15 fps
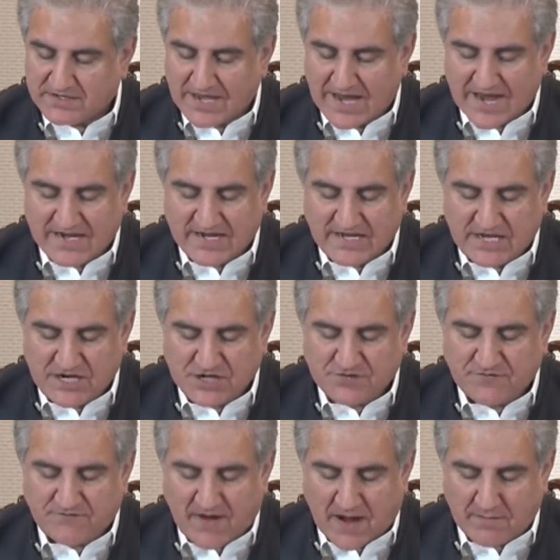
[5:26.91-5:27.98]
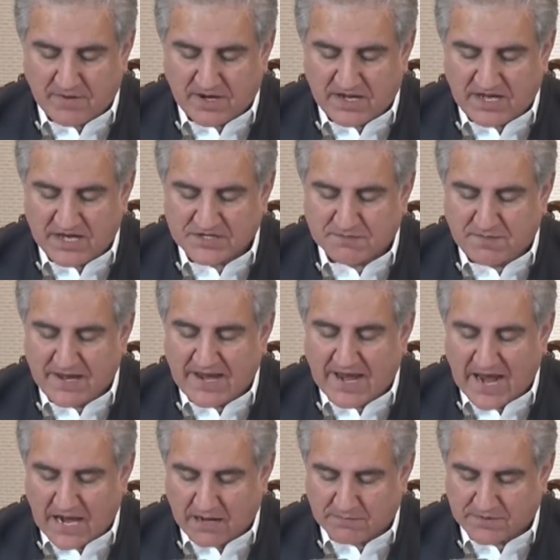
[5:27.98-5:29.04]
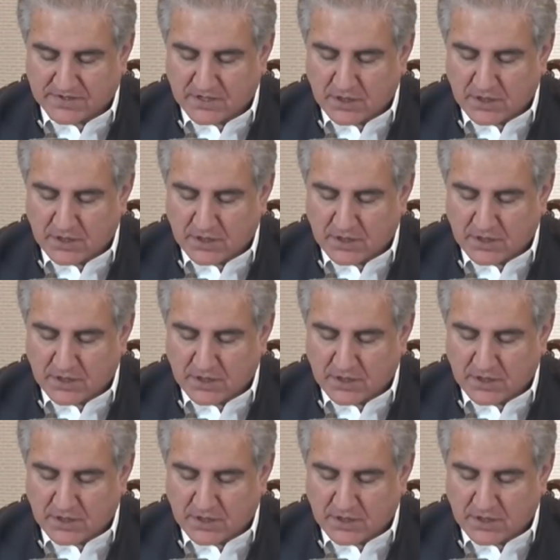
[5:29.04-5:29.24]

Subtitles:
and each family is being helped